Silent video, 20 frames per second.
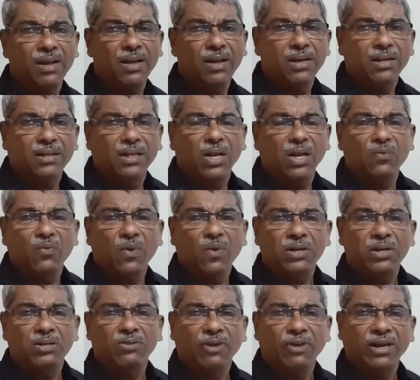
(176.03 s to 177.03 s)
Then what is the
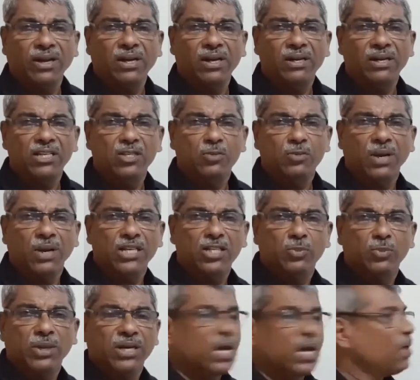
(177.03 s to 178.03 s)
final
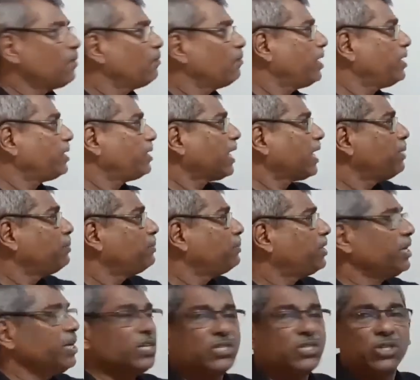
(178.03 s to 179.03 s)
displacement when time t
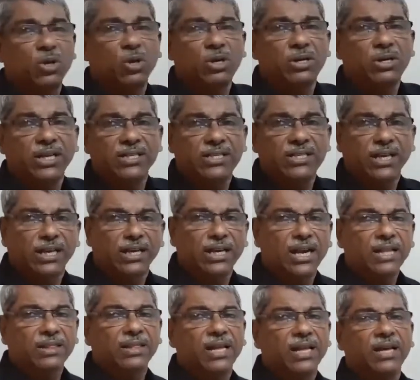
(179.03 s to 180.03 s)
is equal to t second?
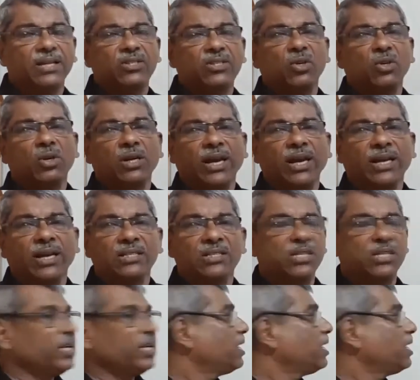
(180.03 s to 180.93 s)
That is equal to xt.